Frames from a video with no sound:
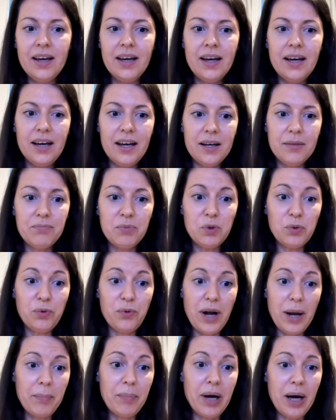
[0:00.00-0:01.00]
To
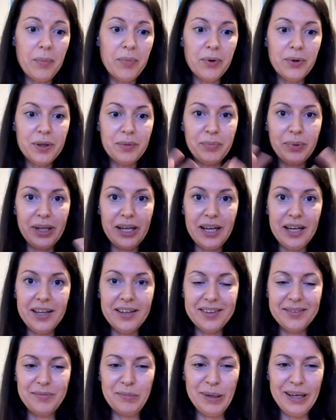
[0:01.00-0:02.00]
wrap up on the Play
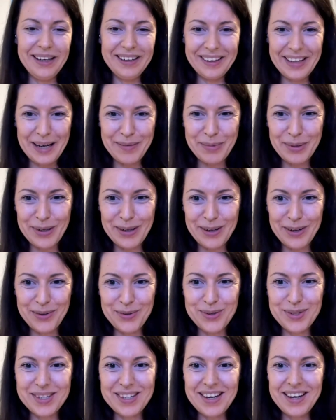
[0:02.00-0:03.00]
billing library
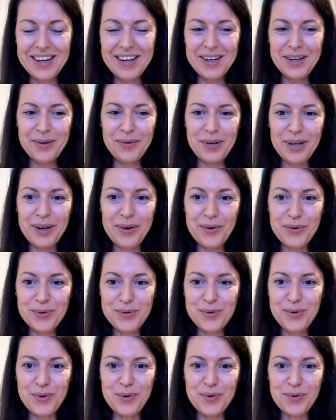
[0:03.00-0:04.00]
news, we
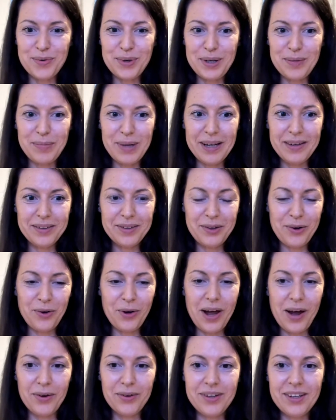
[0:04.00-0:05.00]
also want to call
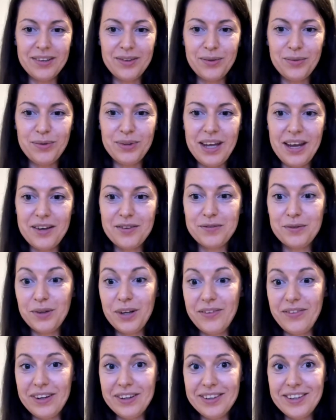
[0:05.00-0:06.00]
out that to take full
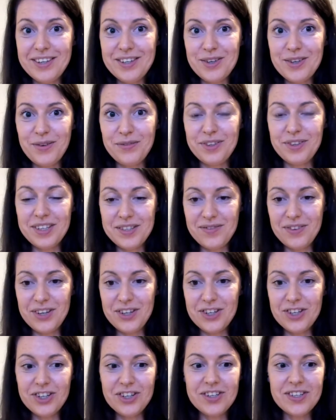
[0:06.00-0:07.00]
advantage of these
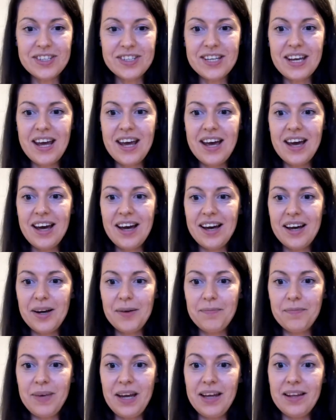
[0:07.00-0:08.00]
features
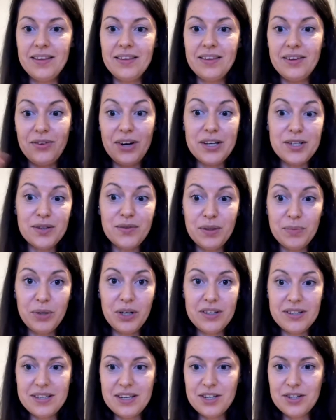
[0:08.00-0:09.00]
and the rest of the
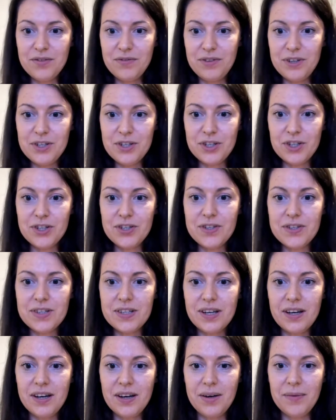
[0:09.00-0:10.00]
monetization features
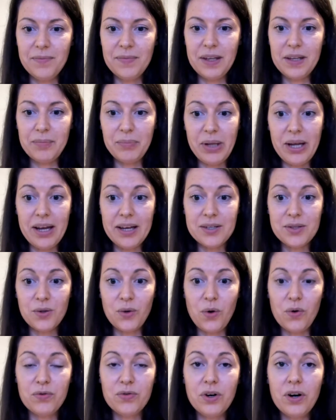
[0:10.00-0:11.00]
that Play has to
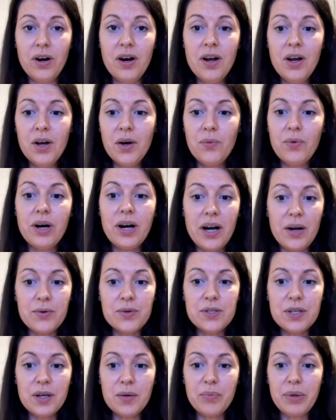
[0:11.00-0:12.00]
offer, we're
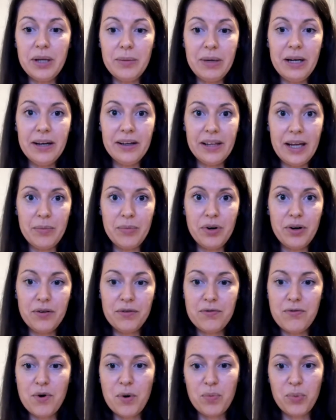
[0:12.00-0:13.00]
announcing Play billing library
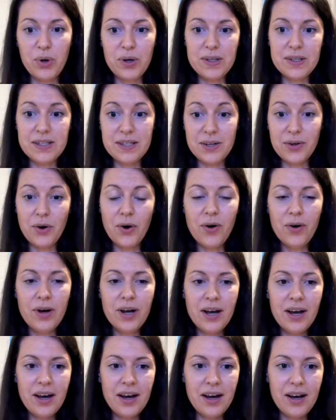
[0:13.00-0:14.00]

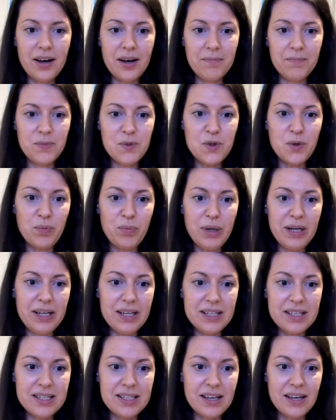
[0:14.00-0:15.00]
4.0. So
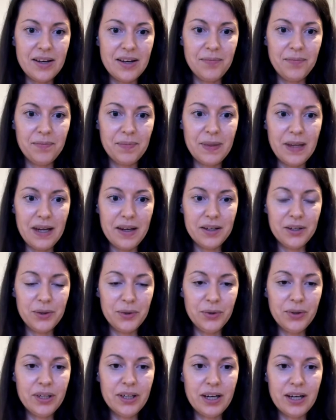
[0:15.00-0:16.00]
please take a
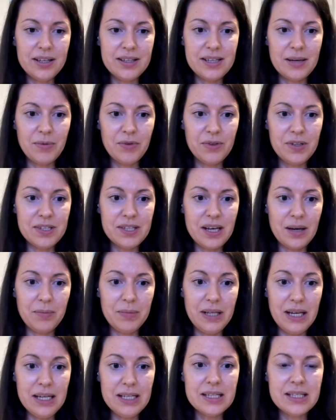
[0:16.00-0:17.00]
look at some of these
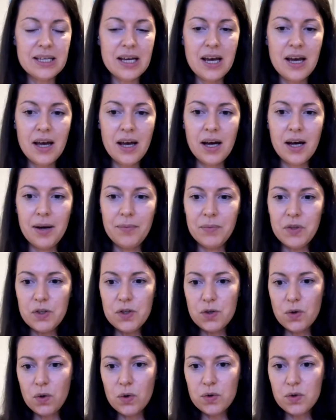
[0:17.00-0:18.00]
updates. There
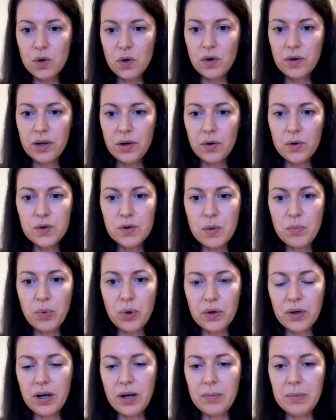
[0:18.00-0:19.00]
are also
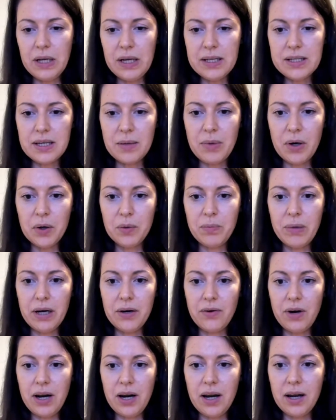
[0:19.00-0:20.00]
important updates about
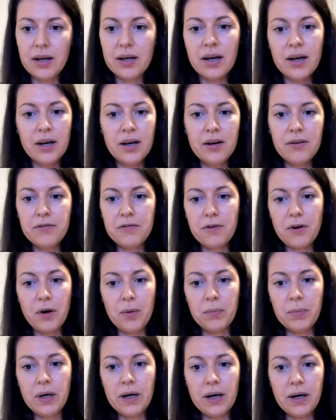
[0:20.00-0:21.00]
migrating
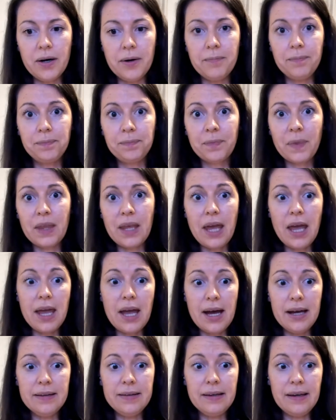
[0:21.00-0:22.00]
from
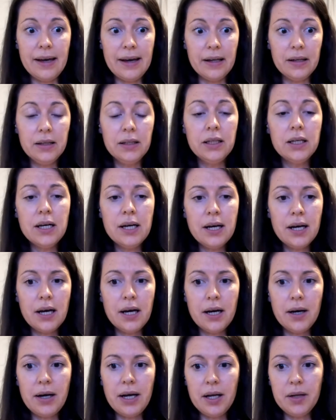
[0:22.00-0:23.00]
AIDL
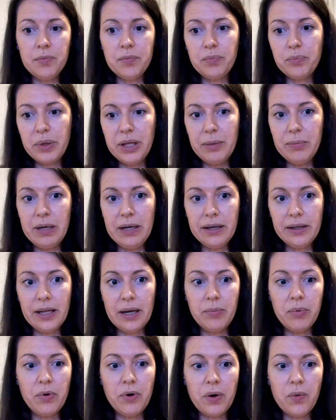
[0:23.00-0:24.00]
and Play Billing
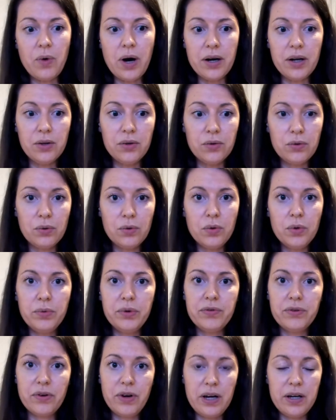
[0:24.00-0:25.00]
Library 1 and 2.
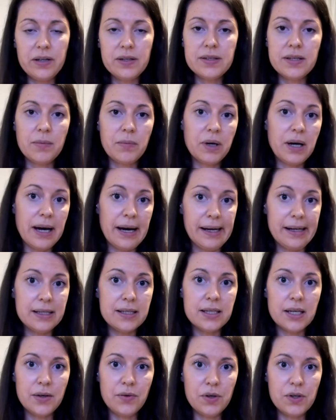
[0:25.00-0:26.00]
We've created some guides
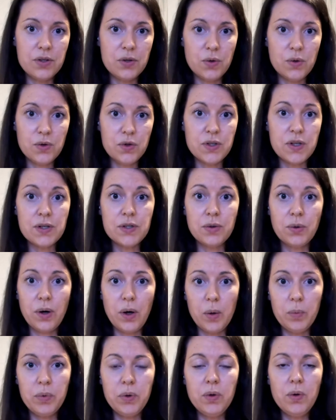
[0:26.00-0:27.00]
and resources to
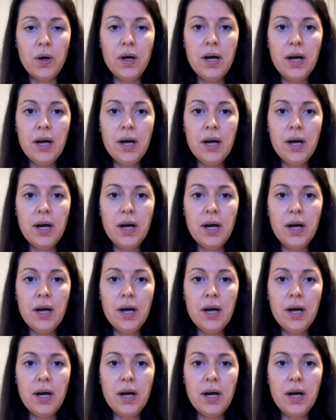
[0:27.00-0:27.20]
help you